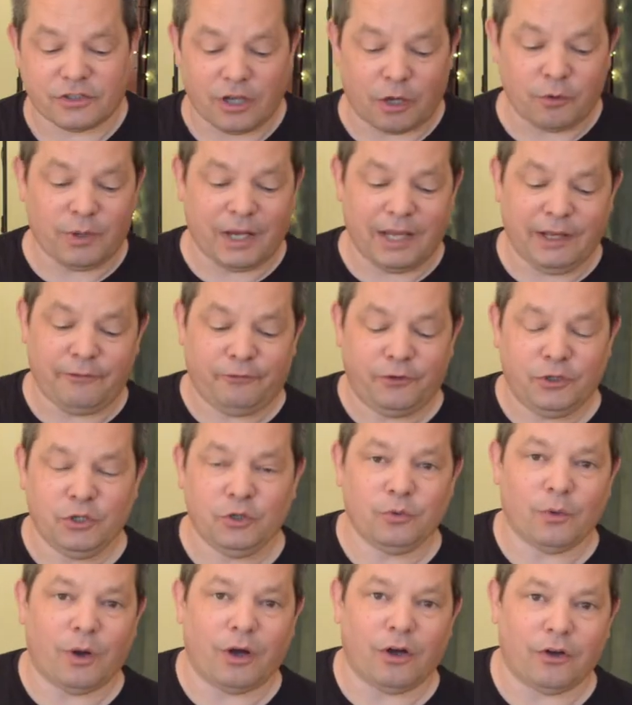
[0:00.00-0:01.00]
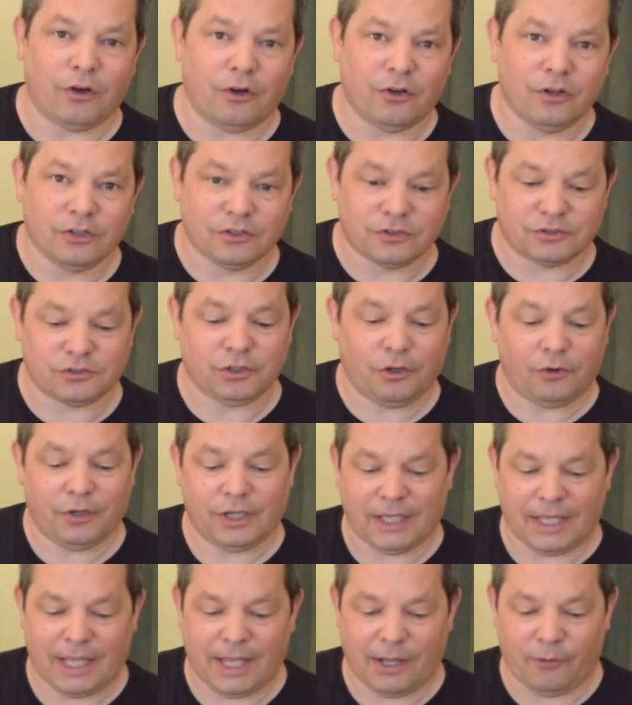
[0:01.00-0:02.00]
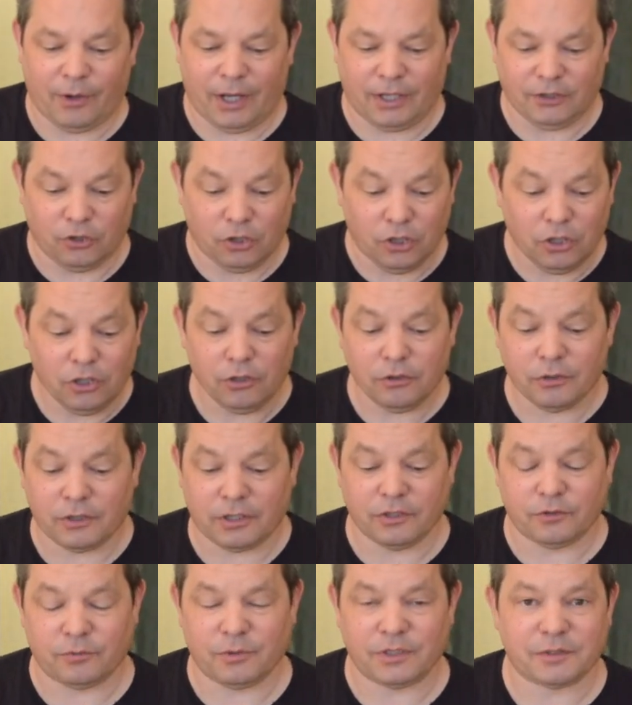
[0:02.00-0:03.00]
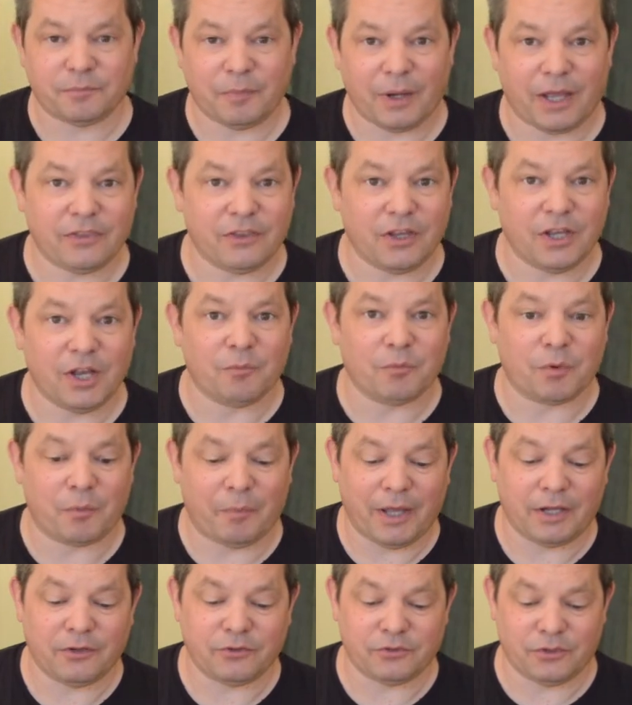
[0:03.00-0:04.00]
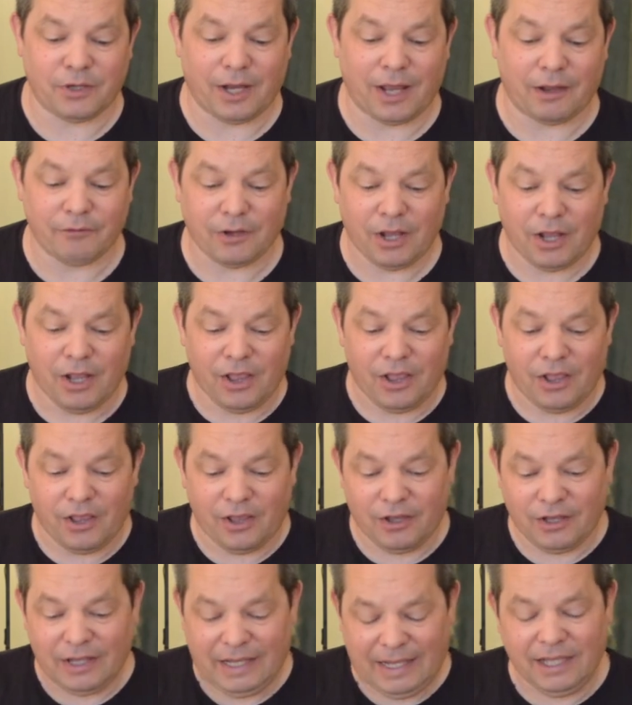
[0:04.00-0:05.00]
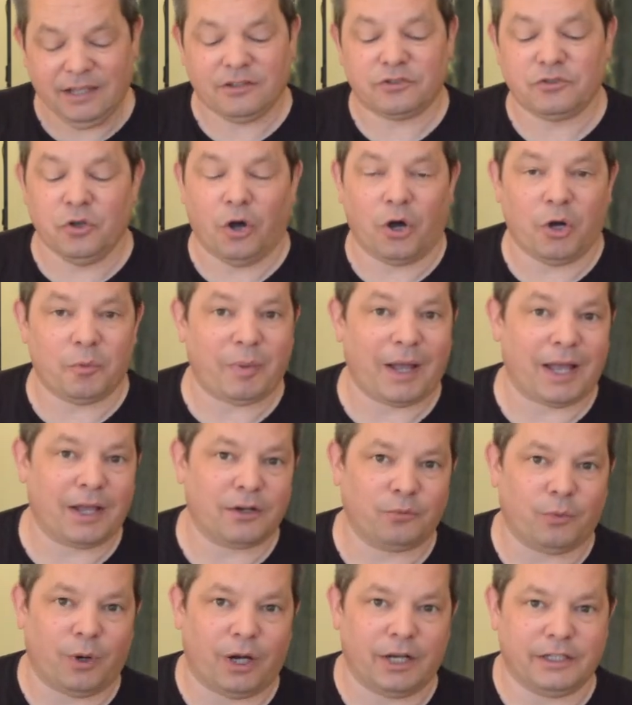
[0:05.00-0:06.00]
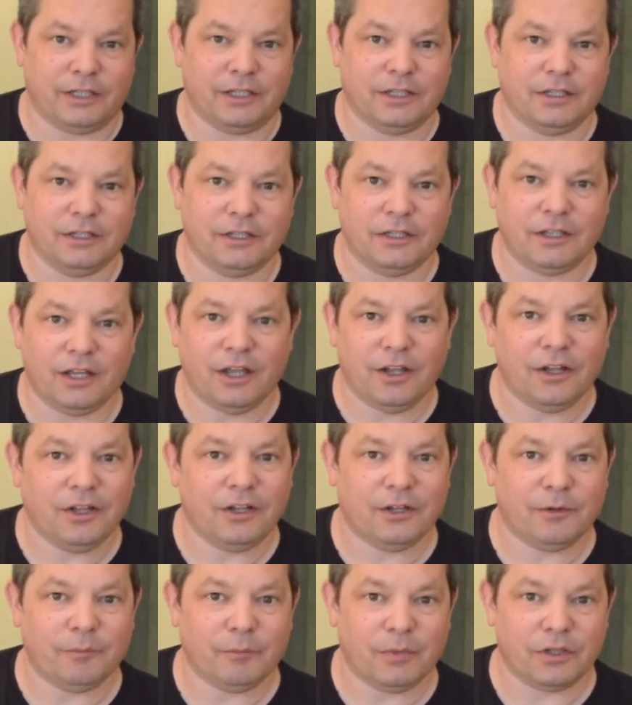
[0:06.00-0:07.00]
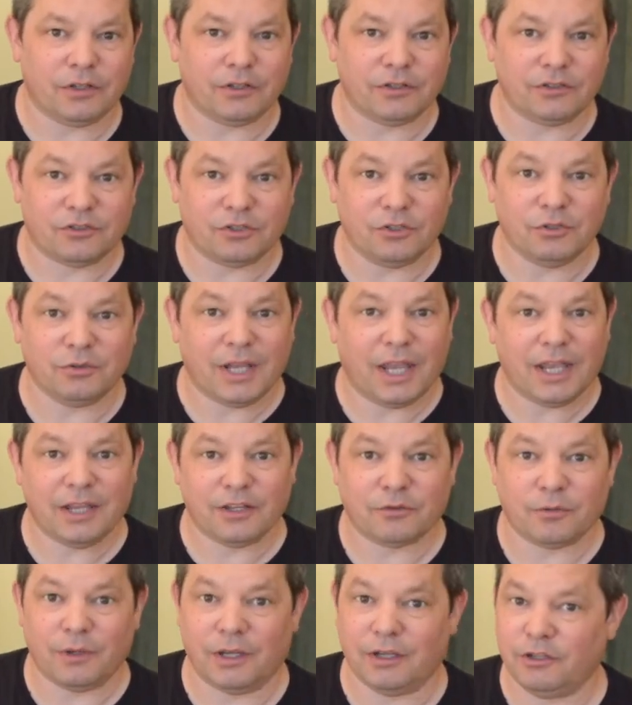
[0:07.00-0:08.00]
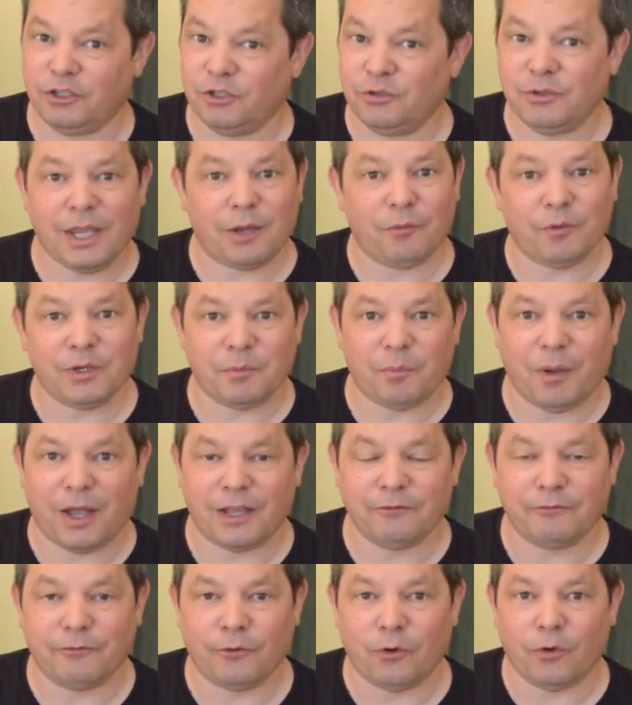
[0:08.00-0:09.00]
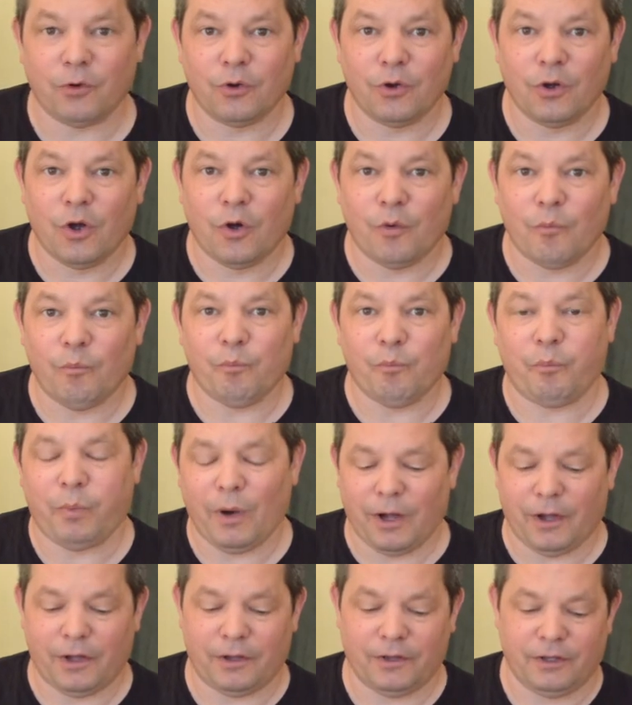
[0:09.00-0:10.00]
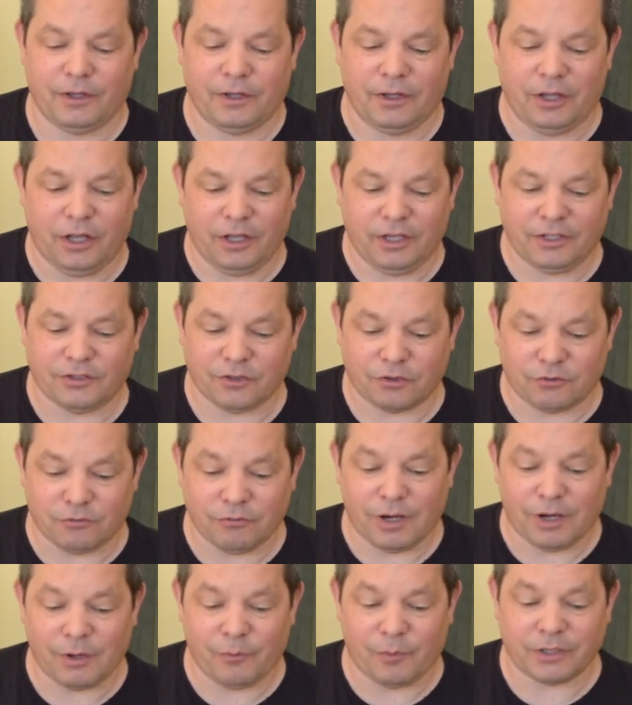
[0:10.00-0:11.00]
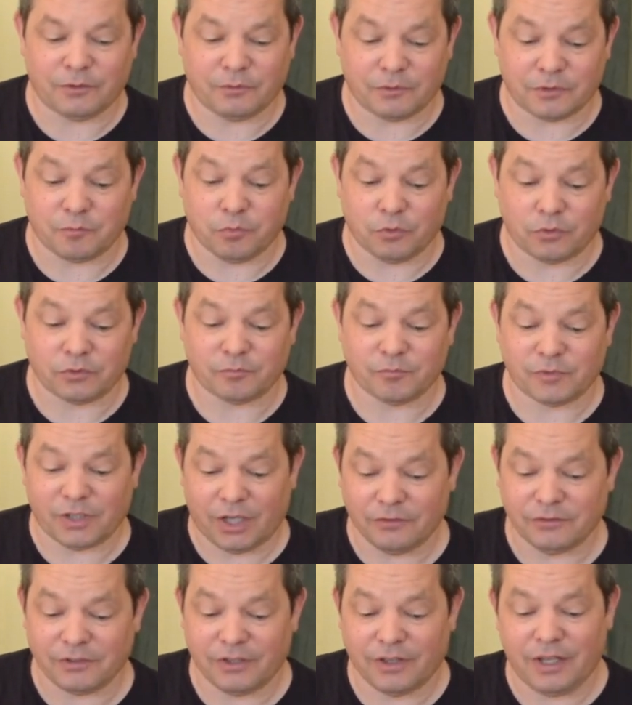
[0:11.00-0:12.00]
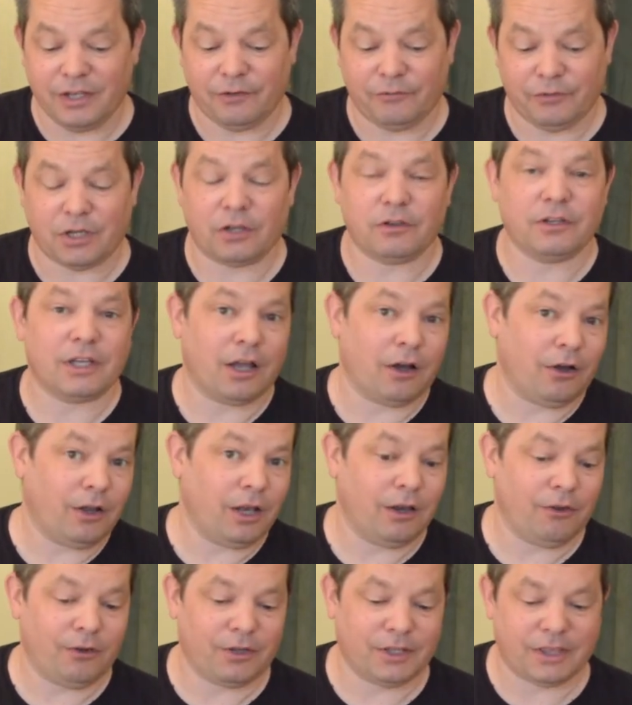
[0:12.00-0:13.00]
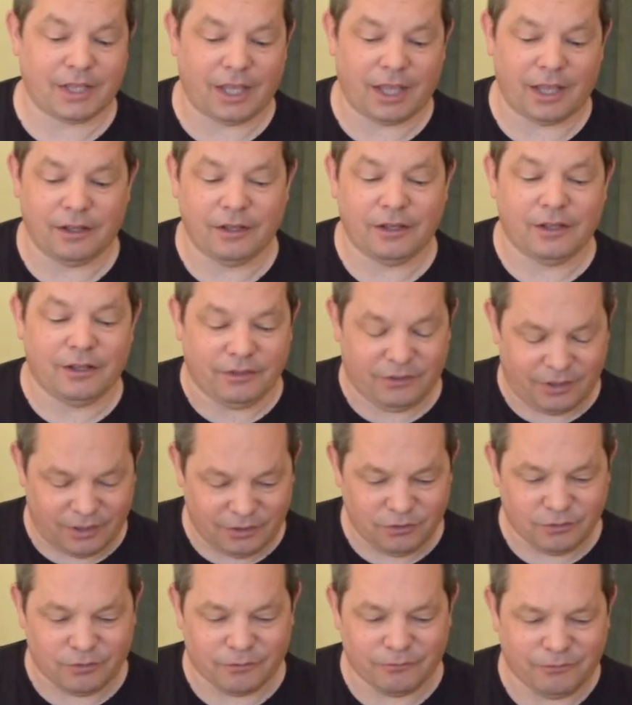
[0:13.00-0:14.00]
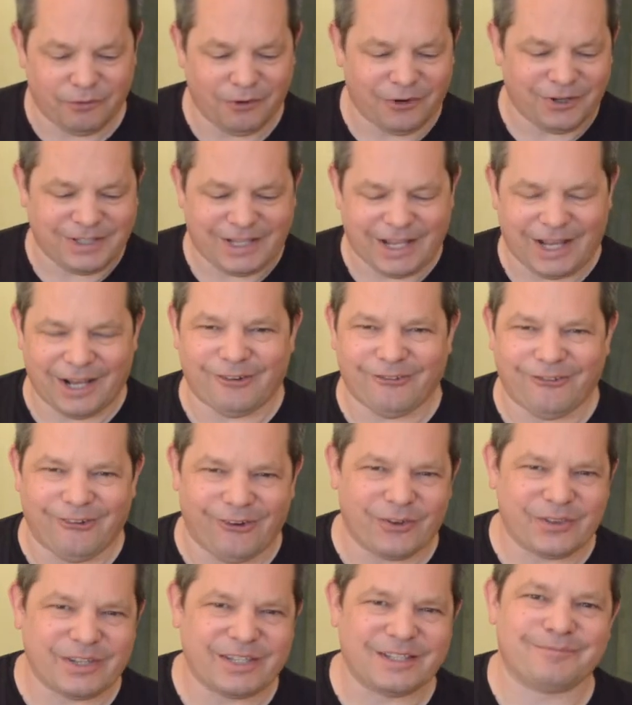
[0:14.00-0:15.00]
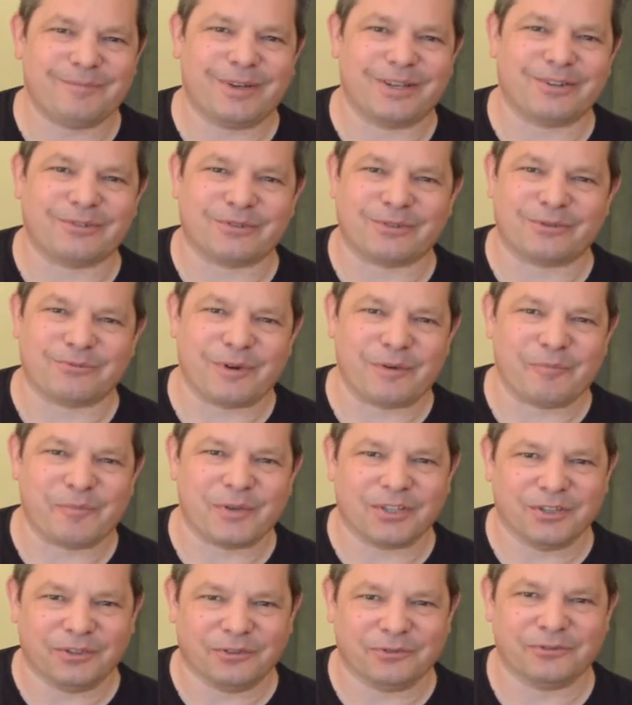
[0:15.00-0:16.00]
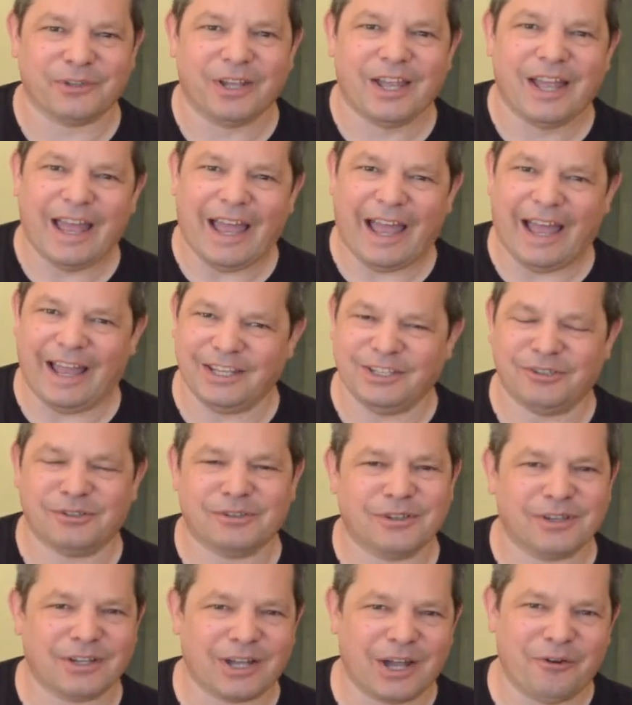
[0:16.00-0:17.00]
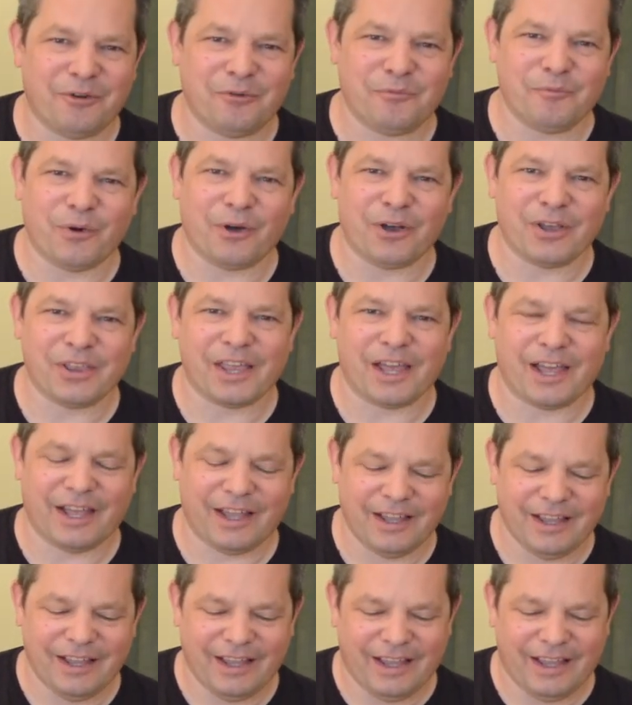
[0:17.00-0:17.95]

So if you are starting out and you're looking to expand the number of pedals you have, it's not a bad way to get into it. You get what you pay for, but it's a great way to explore some tones, and then if you go, yeah, I like that, then you can find out what these pedals are ripping off, and you can go and buy that